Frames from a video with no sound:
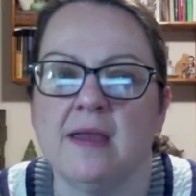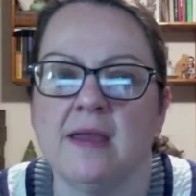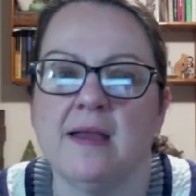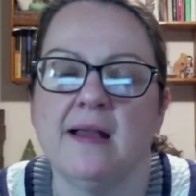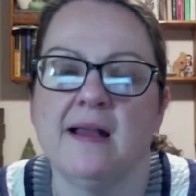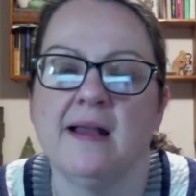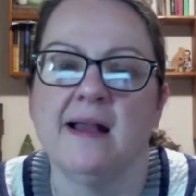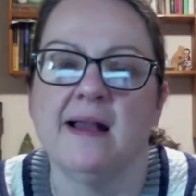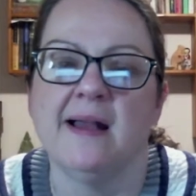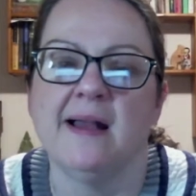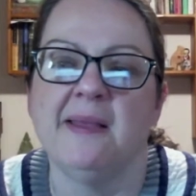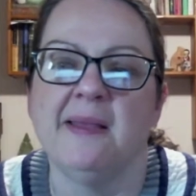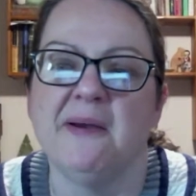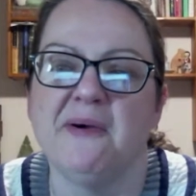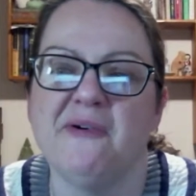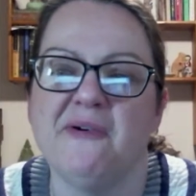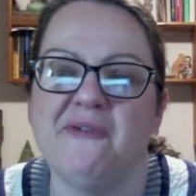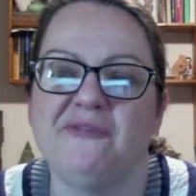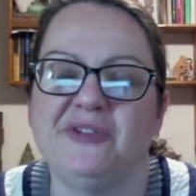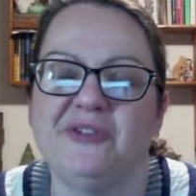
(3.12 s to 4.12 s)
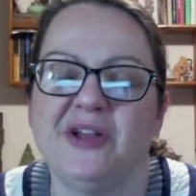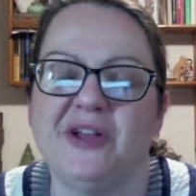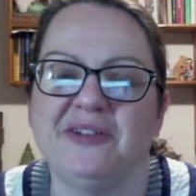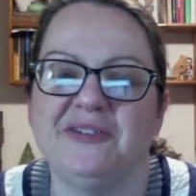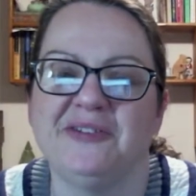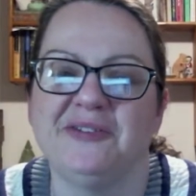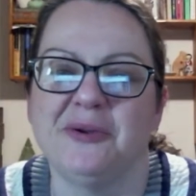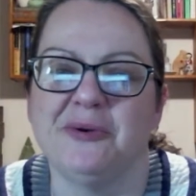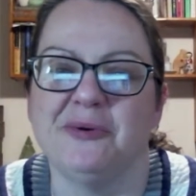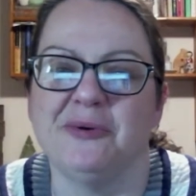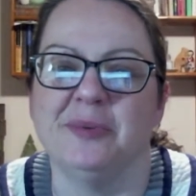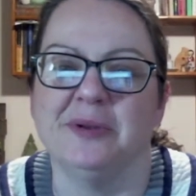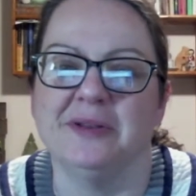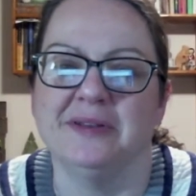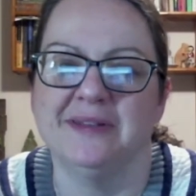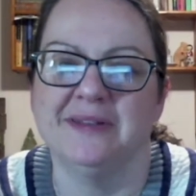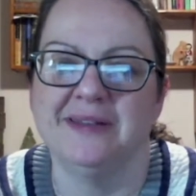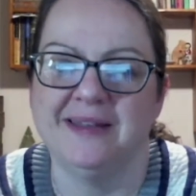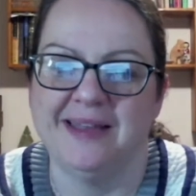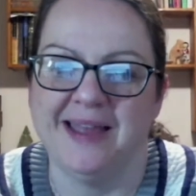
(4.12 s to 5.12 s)
Hello, FlossTube,
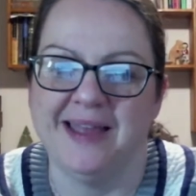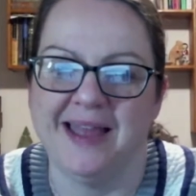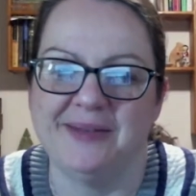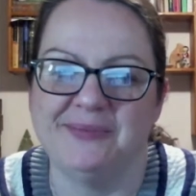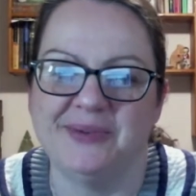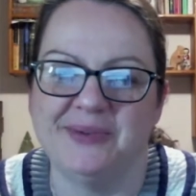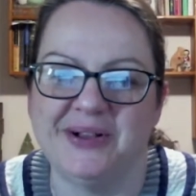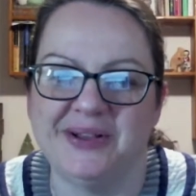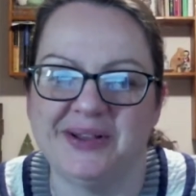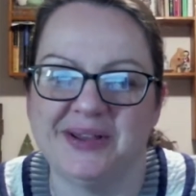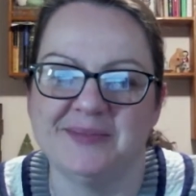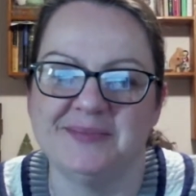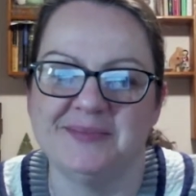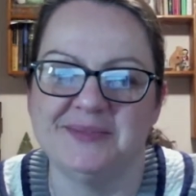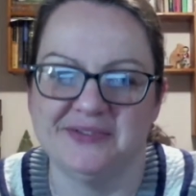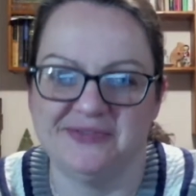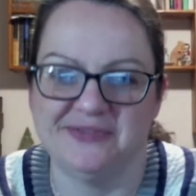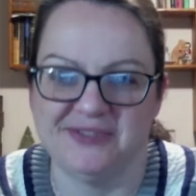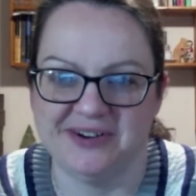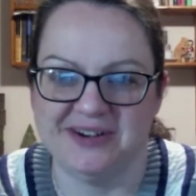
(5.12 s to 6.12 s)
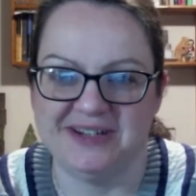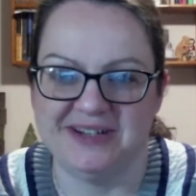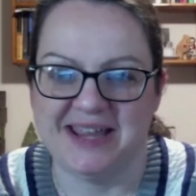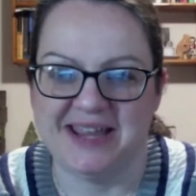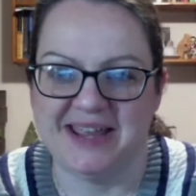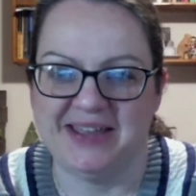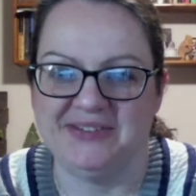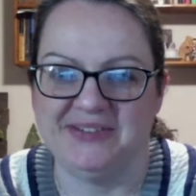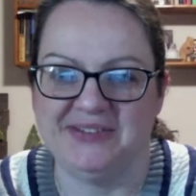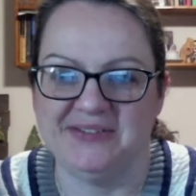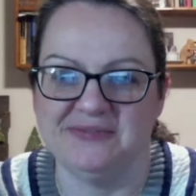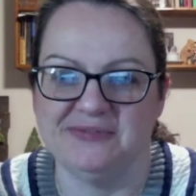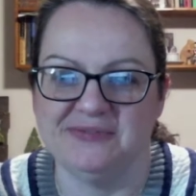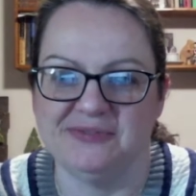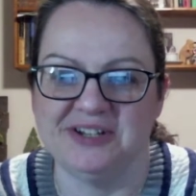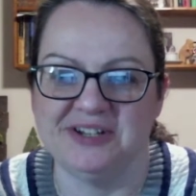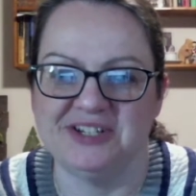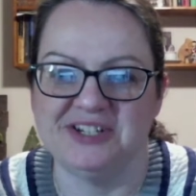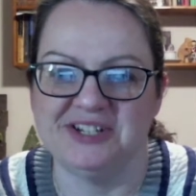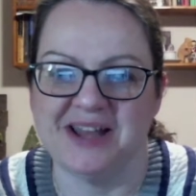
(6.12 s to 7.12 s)
and welcome to Fairy Tales and
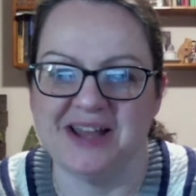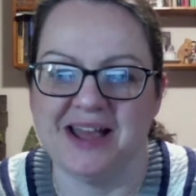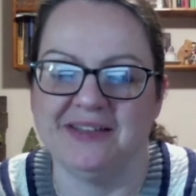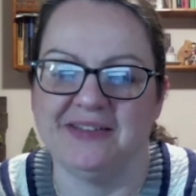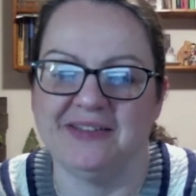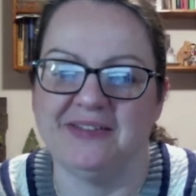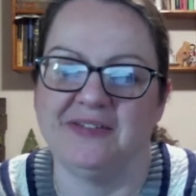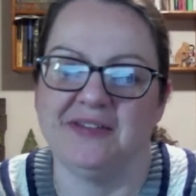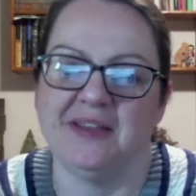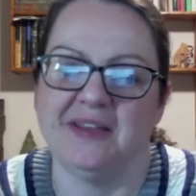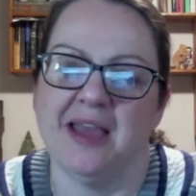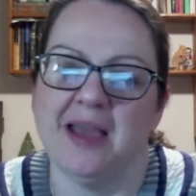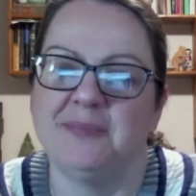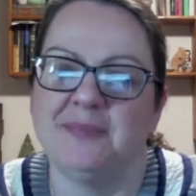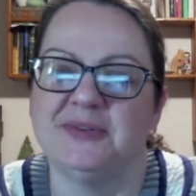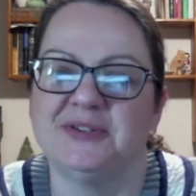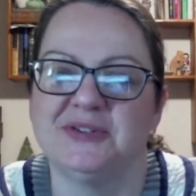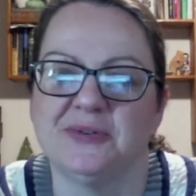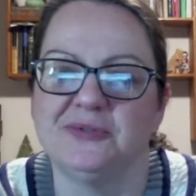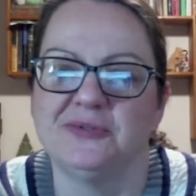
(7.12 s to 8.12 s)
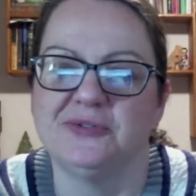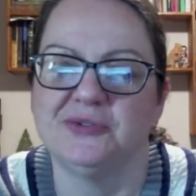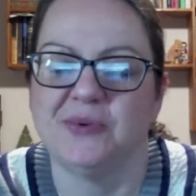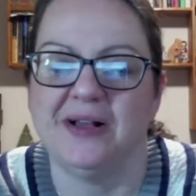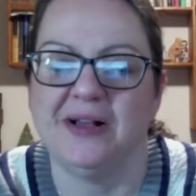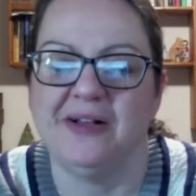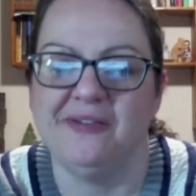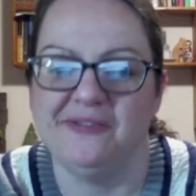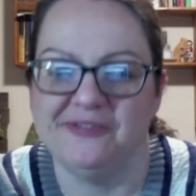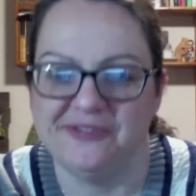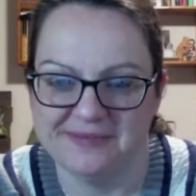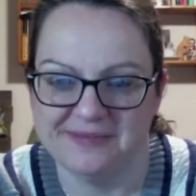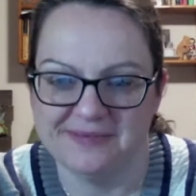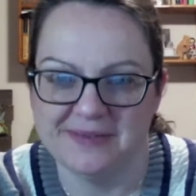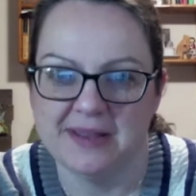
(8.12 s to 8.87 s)
French Knots, episode 12.